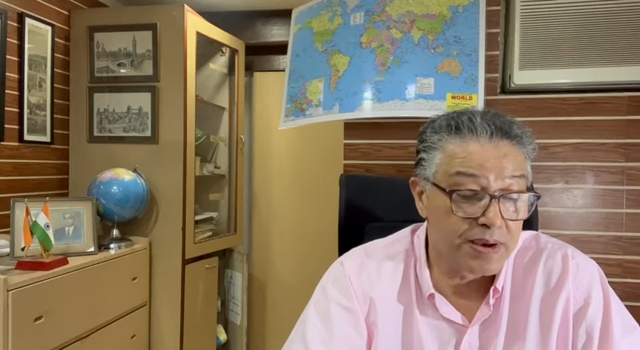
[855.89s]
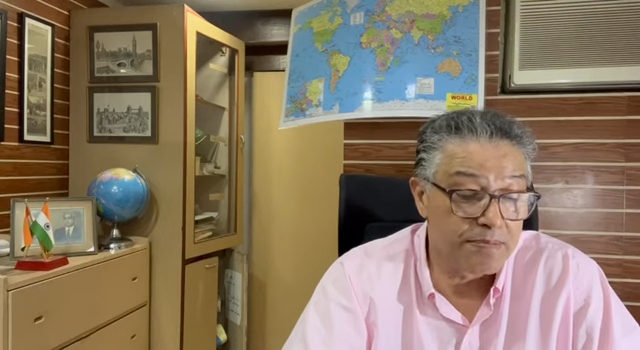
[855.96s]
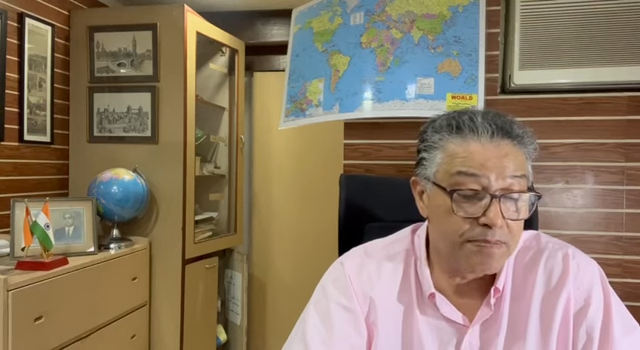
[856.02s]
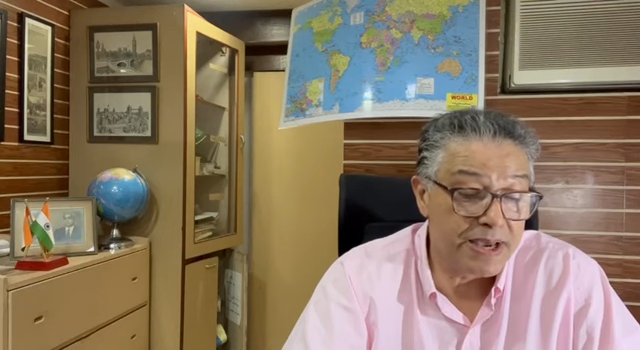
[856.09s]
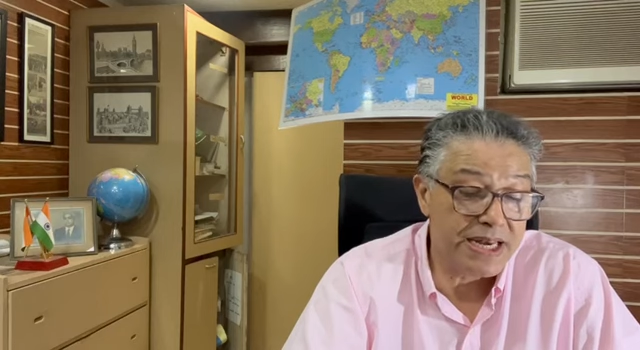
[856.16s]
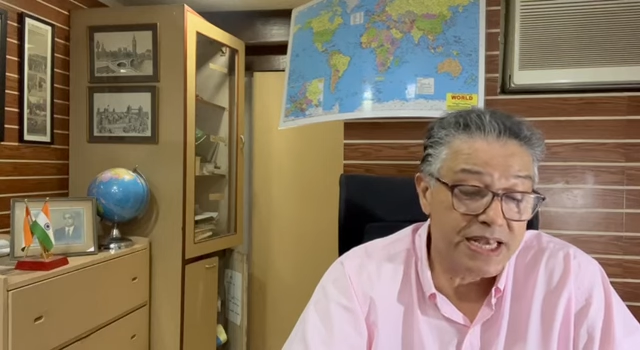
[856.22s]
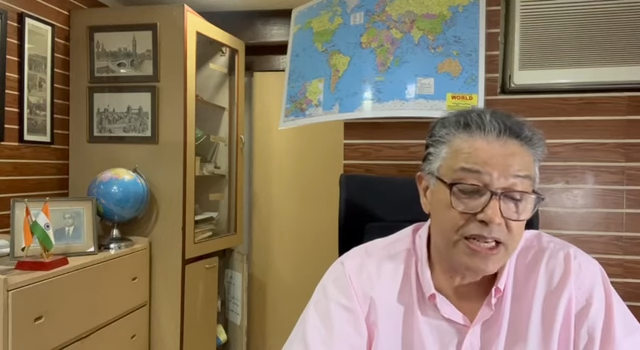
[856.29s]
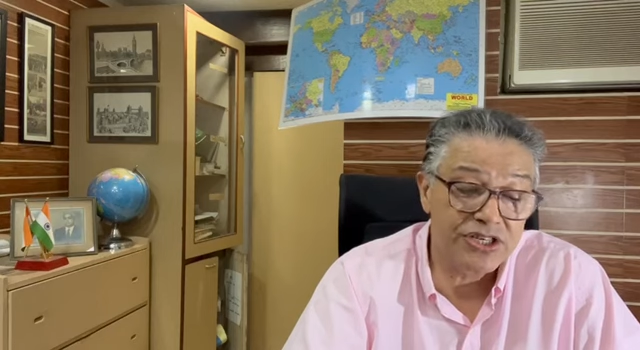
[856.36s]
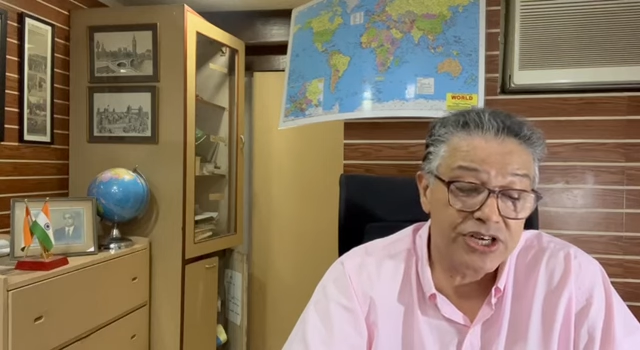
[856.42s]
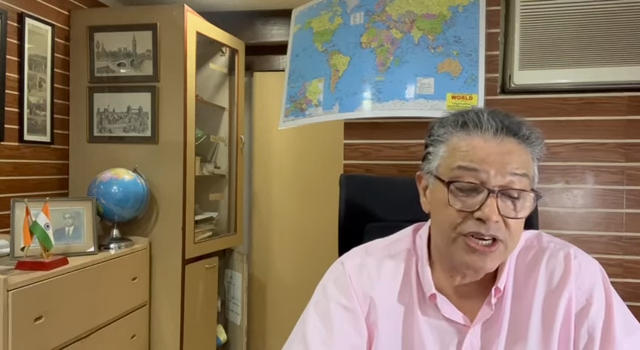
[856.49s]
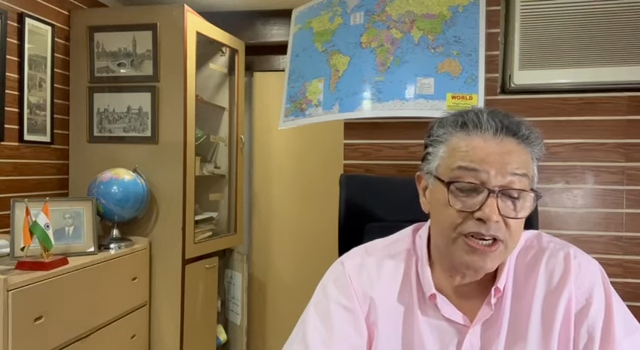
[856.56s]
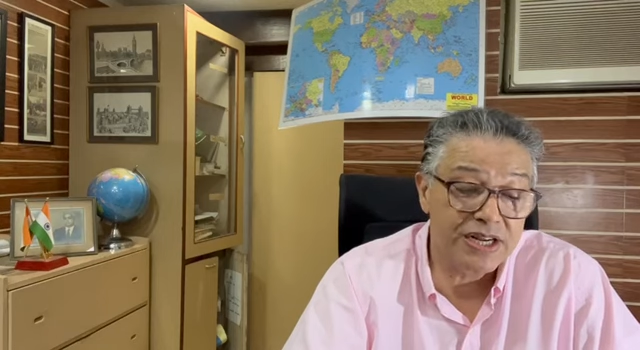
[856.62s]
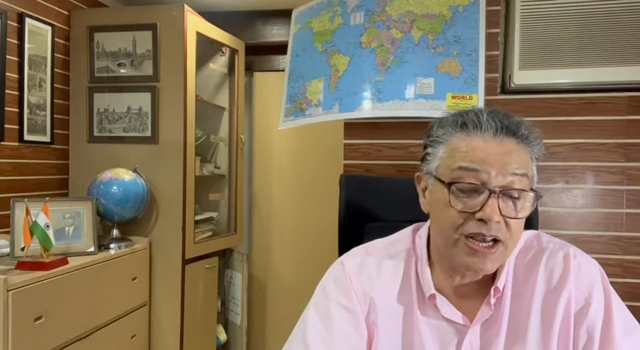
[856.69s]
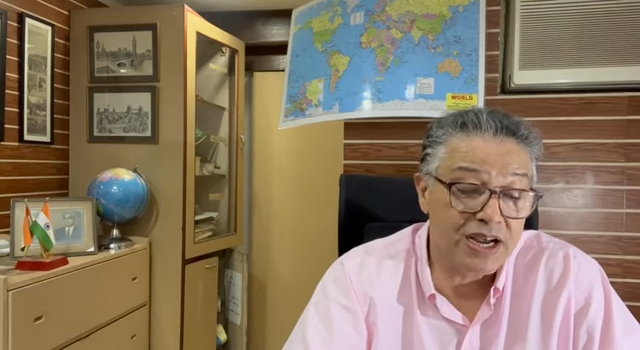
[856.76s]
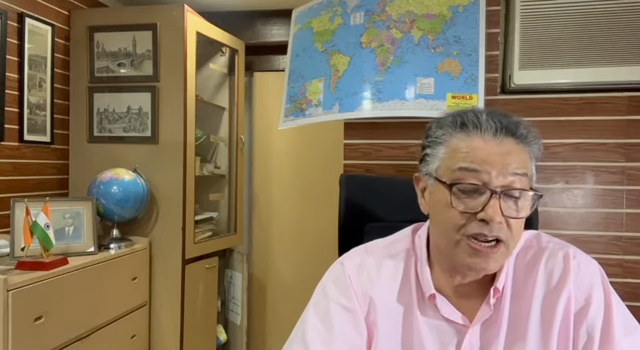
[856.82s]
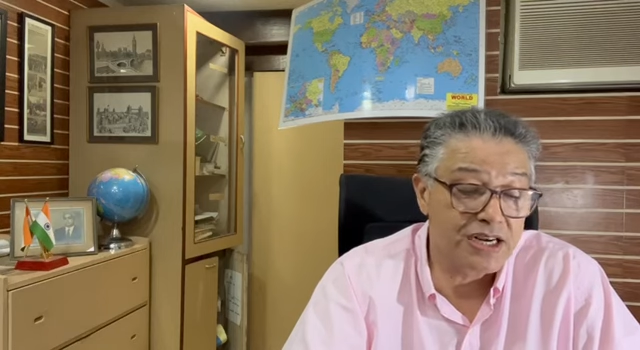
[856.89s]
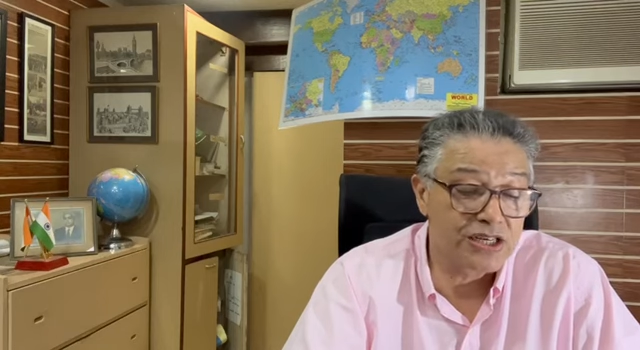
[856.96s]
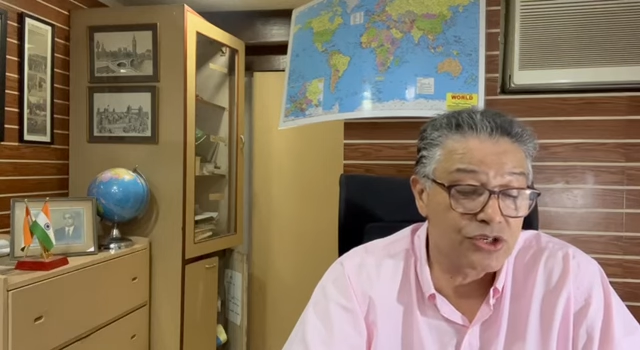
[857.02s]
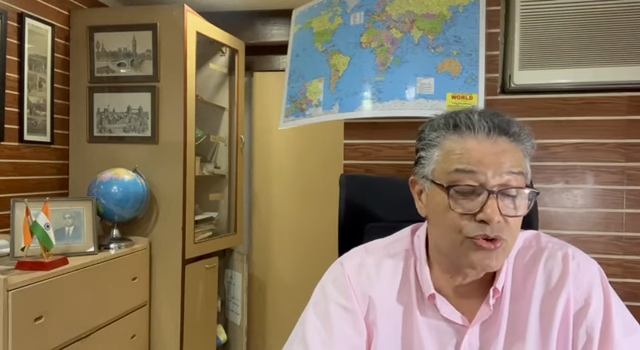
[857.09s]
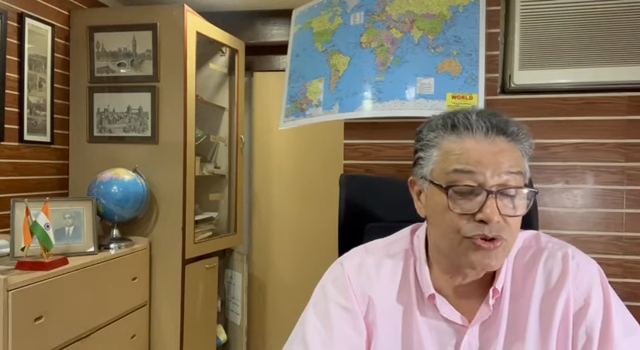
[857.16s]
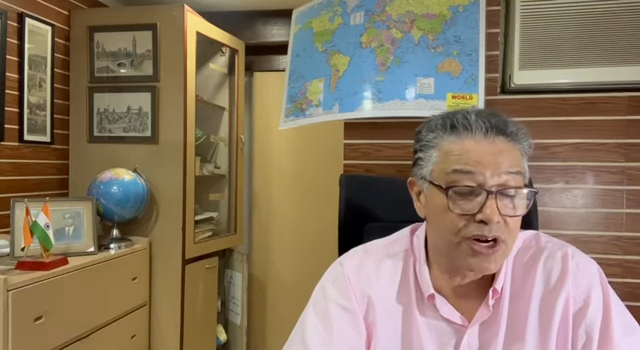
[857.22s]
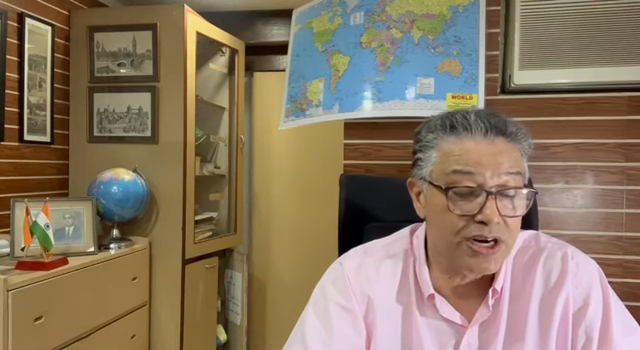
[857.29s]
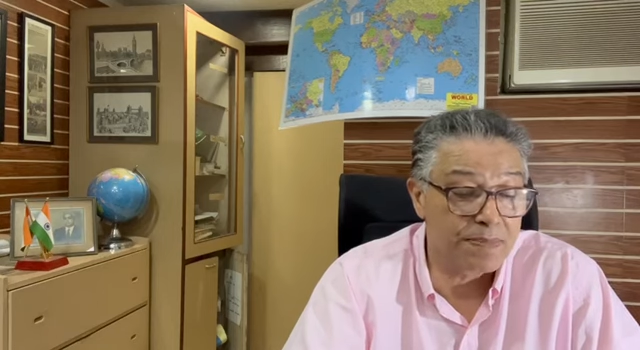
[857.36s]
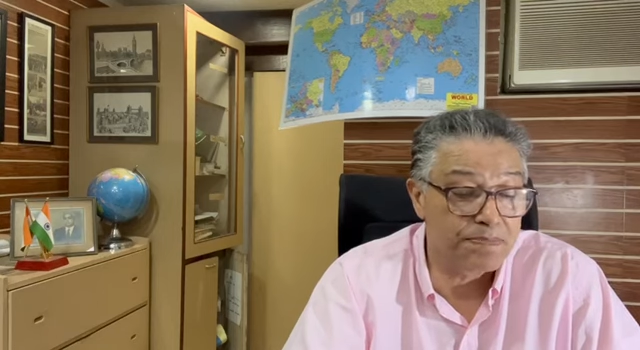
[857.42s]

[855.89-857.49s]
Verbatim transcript: many agendas who run a